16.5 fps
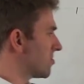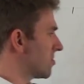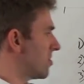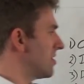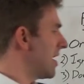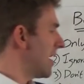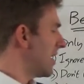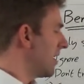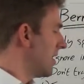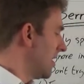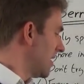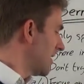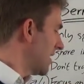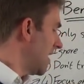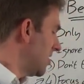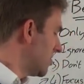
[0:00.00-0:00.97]
So you get,
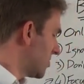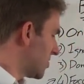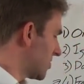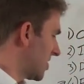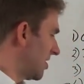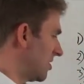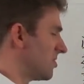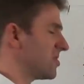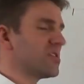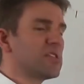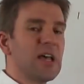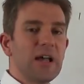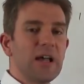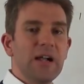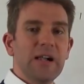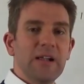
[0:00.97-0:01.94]
get your skill
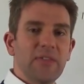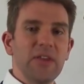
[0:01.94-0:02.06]
set,